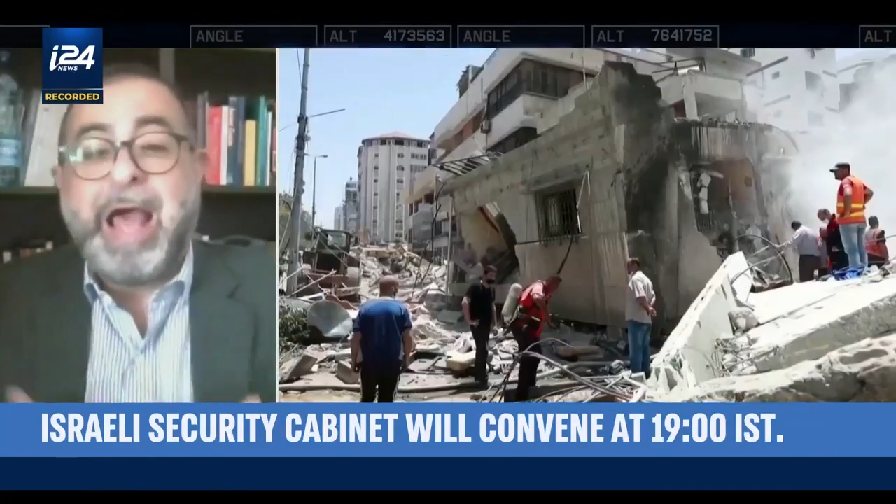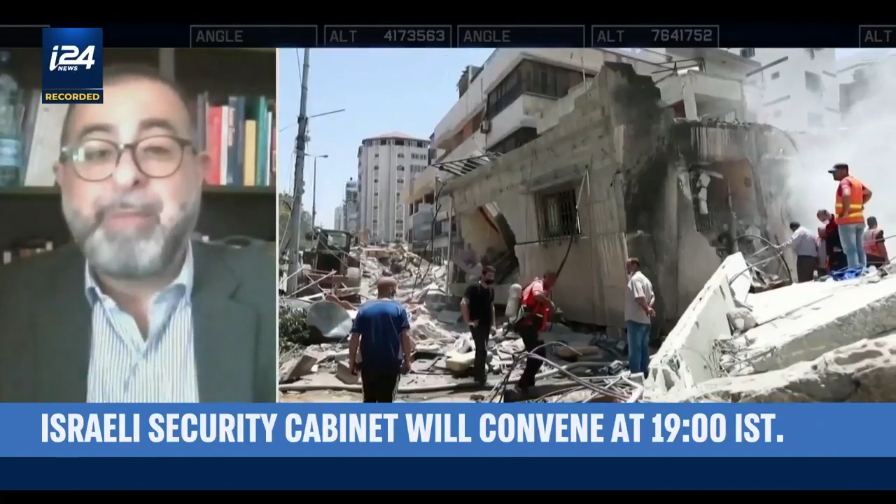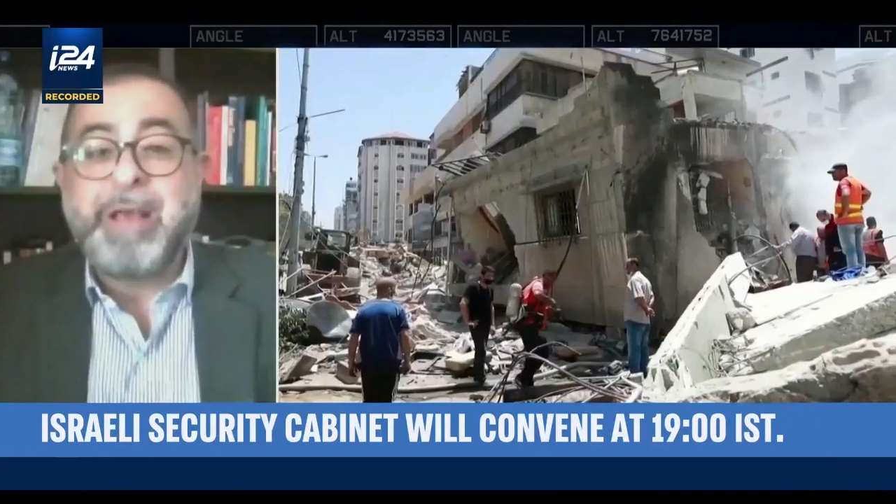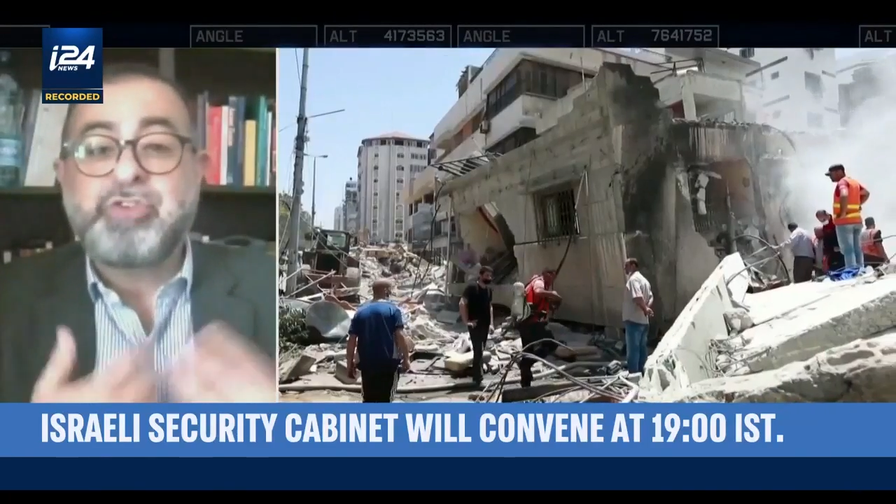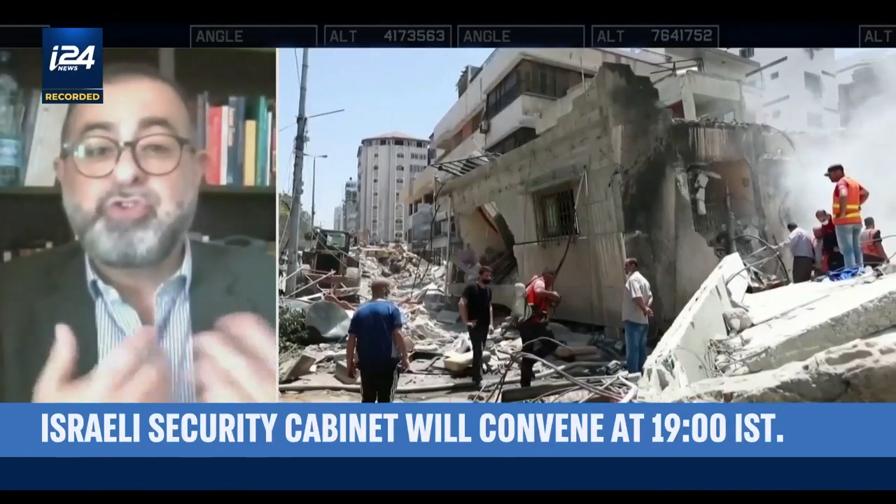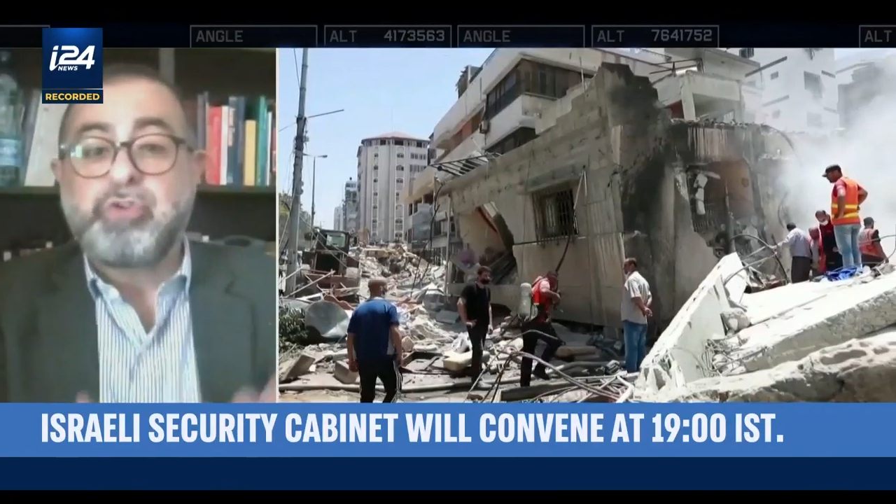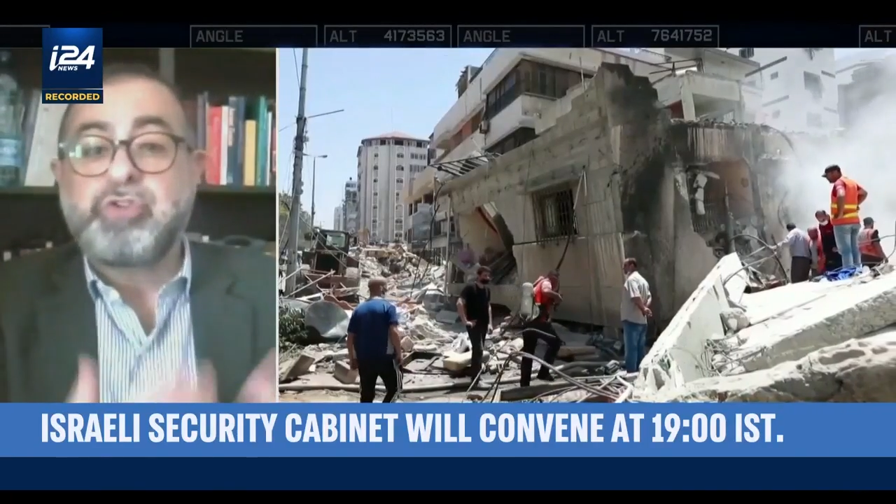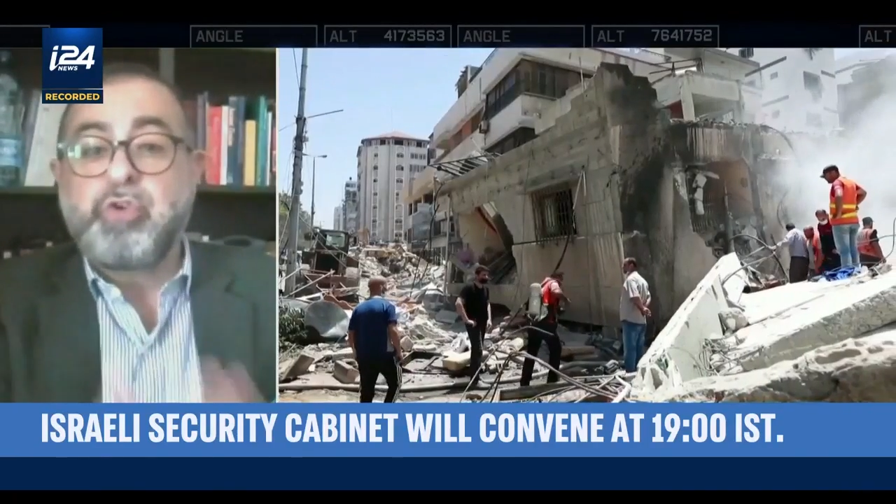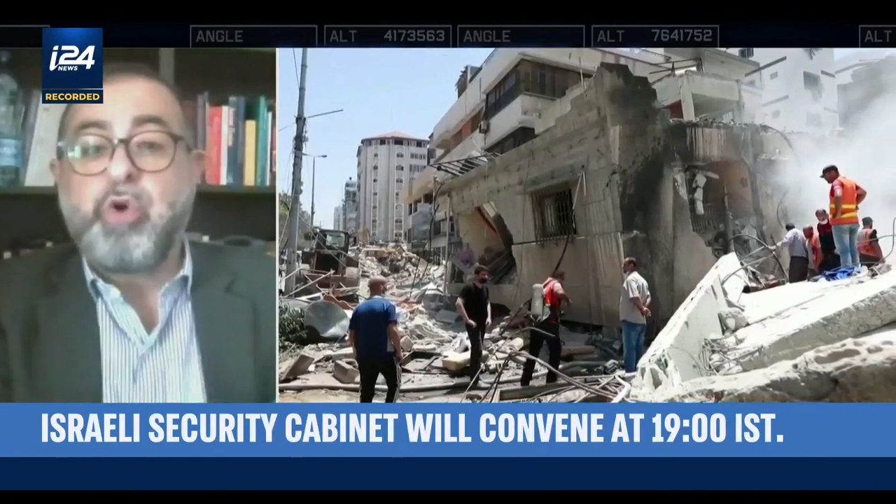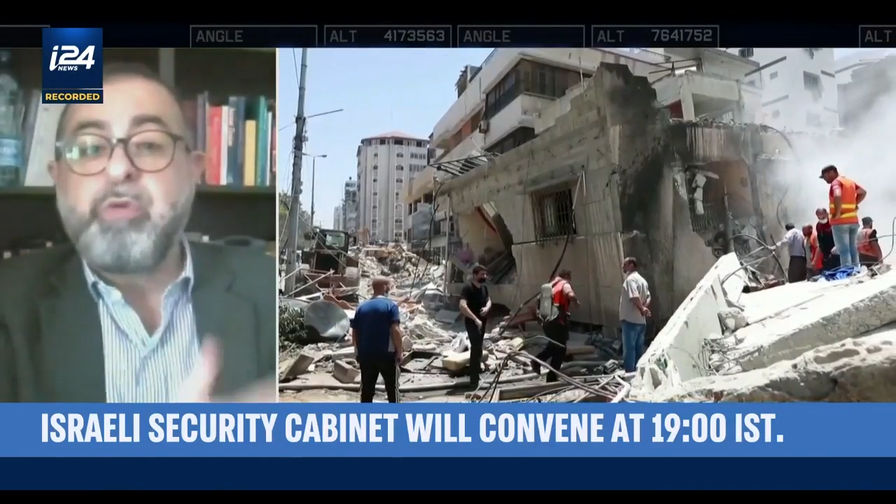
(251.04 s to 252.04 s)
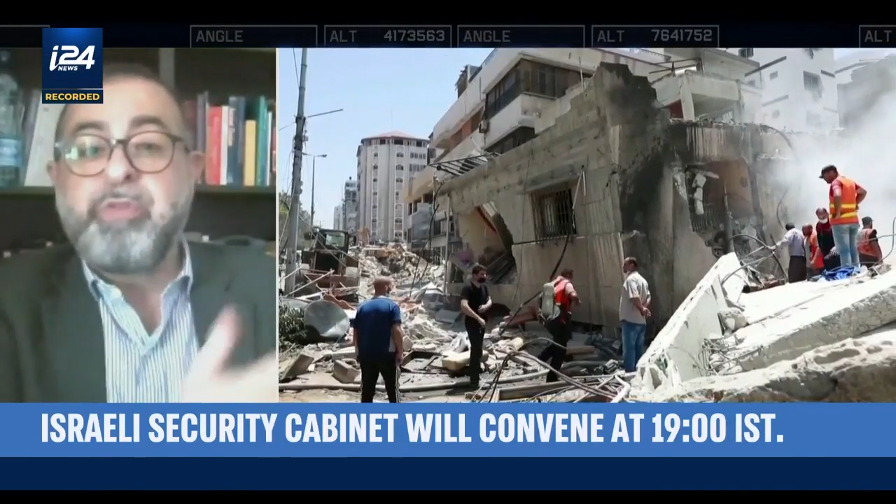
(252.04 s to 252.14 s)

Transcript: Hamas chose to go with the